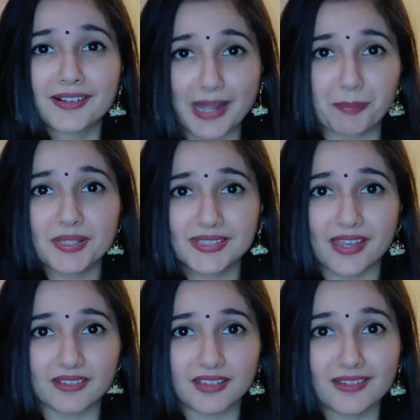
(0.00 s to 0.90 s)

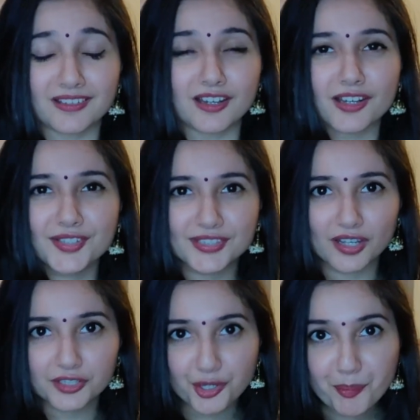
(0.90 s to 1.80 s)
representing a
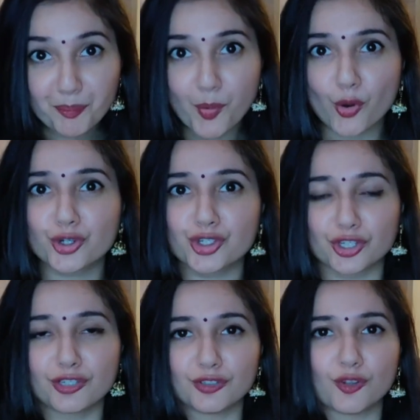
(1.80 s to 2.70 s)
certain
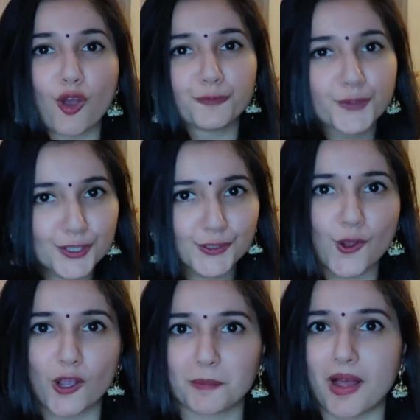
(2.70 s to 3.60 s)
portion of the
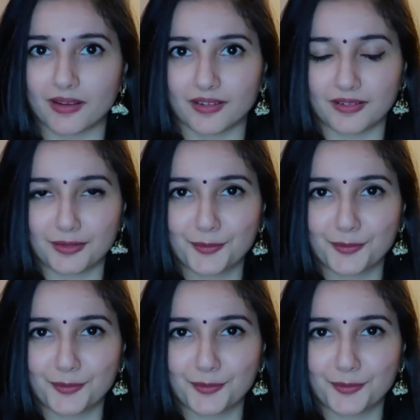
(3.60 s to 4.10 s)
stock market.